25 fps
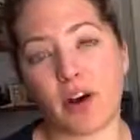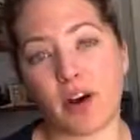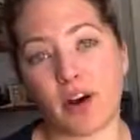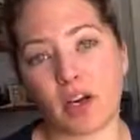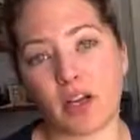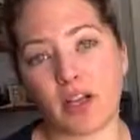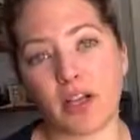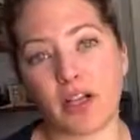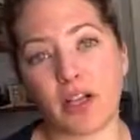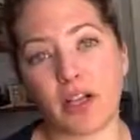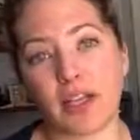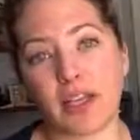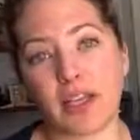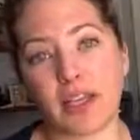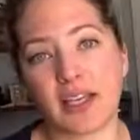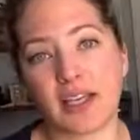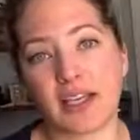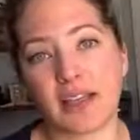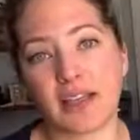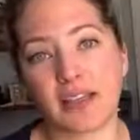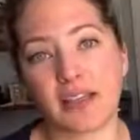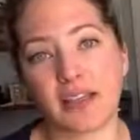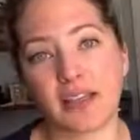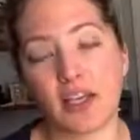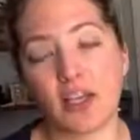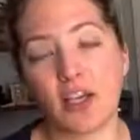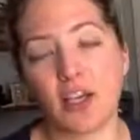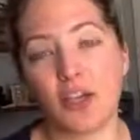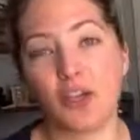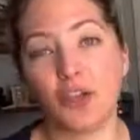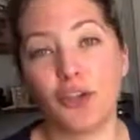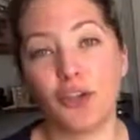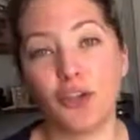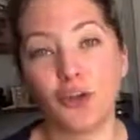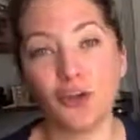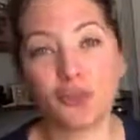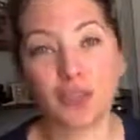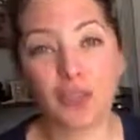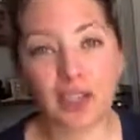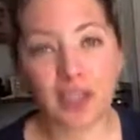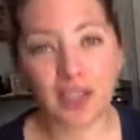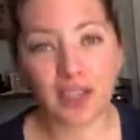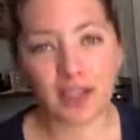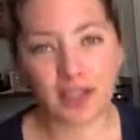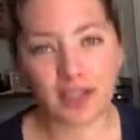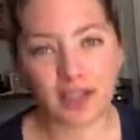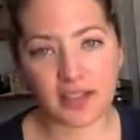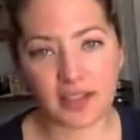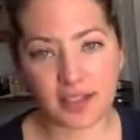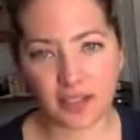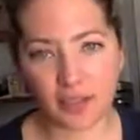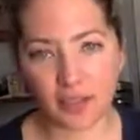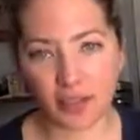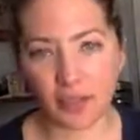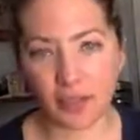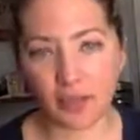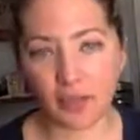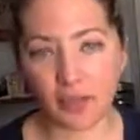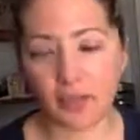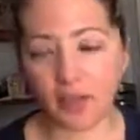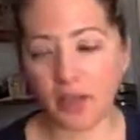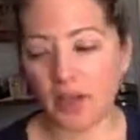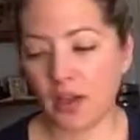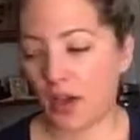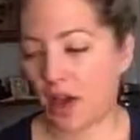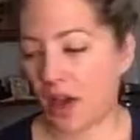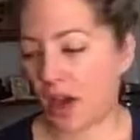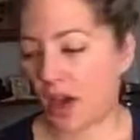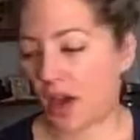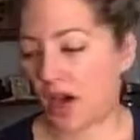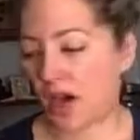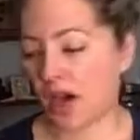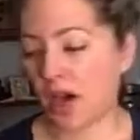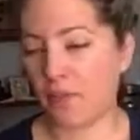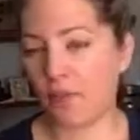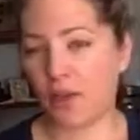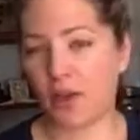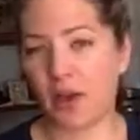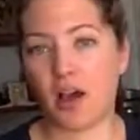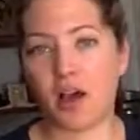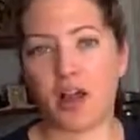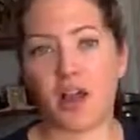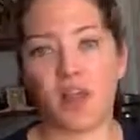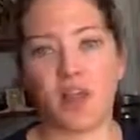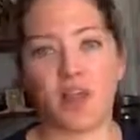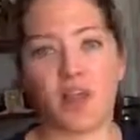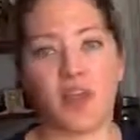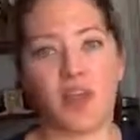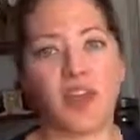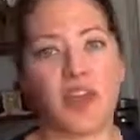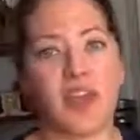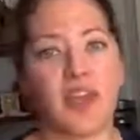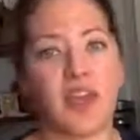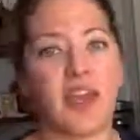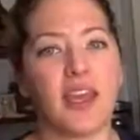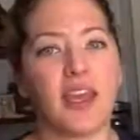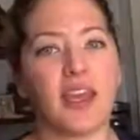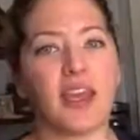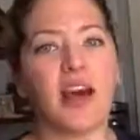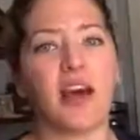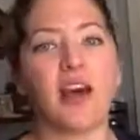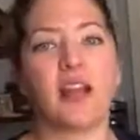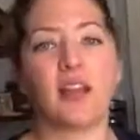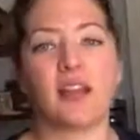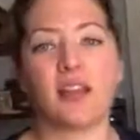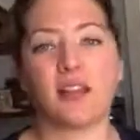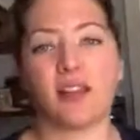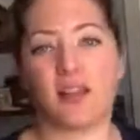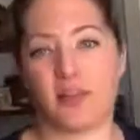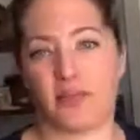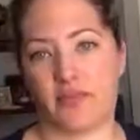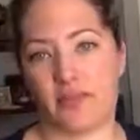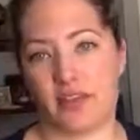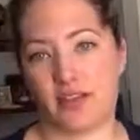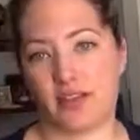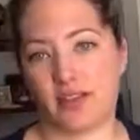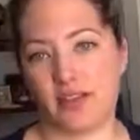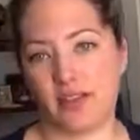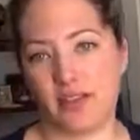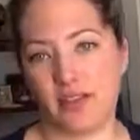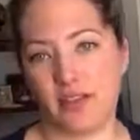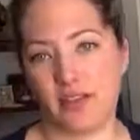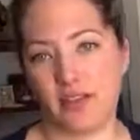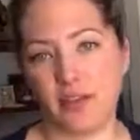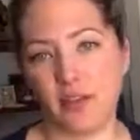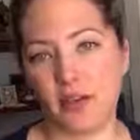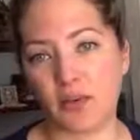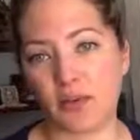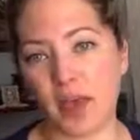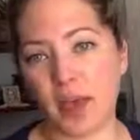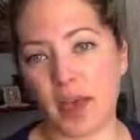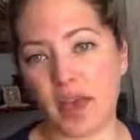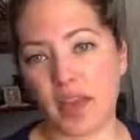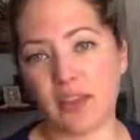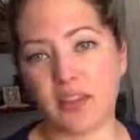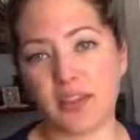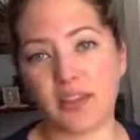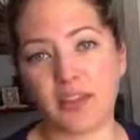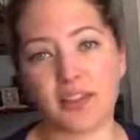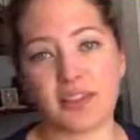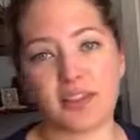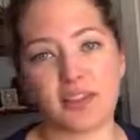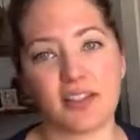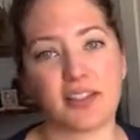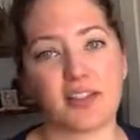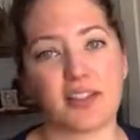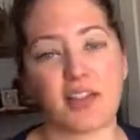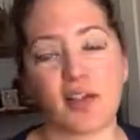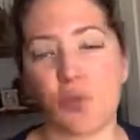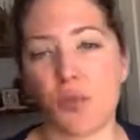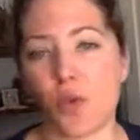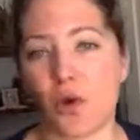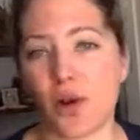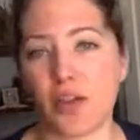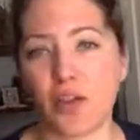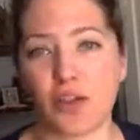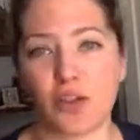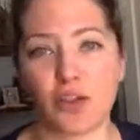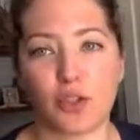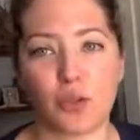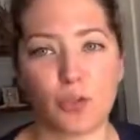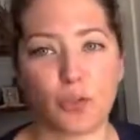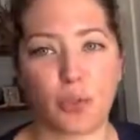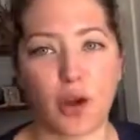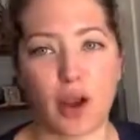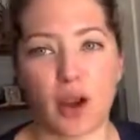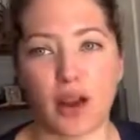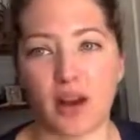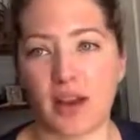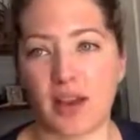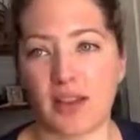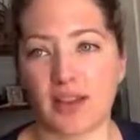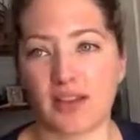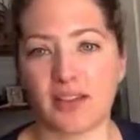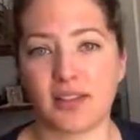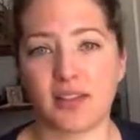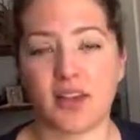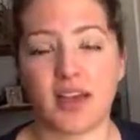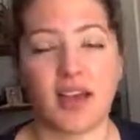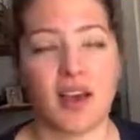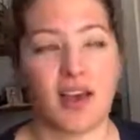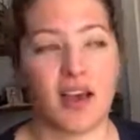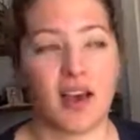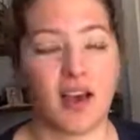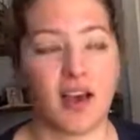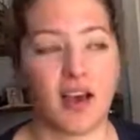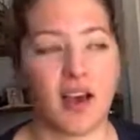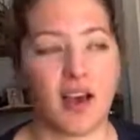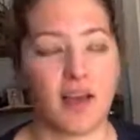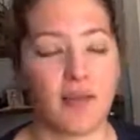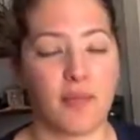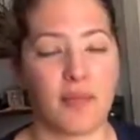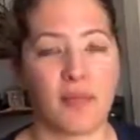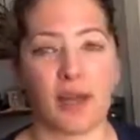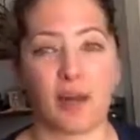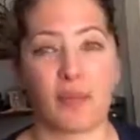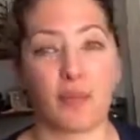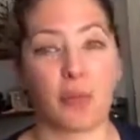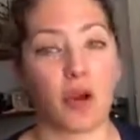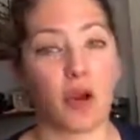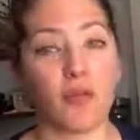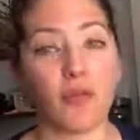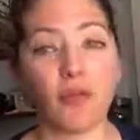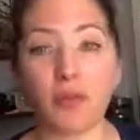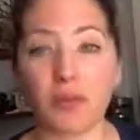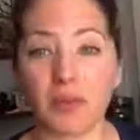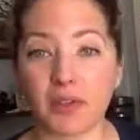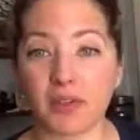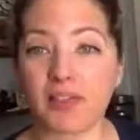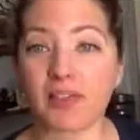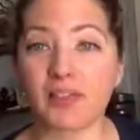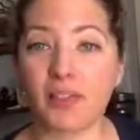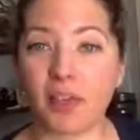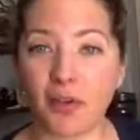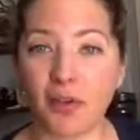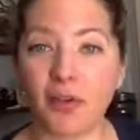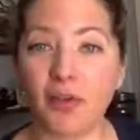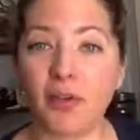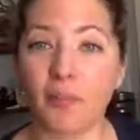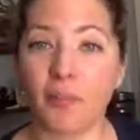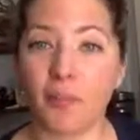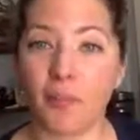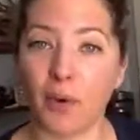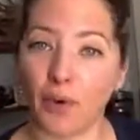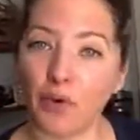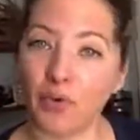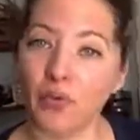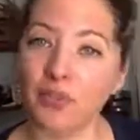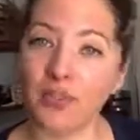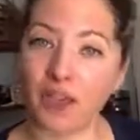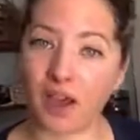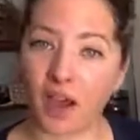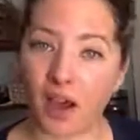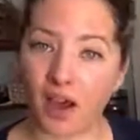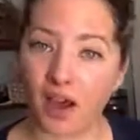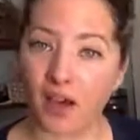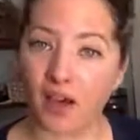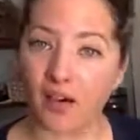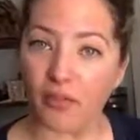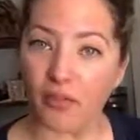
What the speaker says: clients using the eye serum. They love it. Okay, this is like one of those products that I probably sell the most of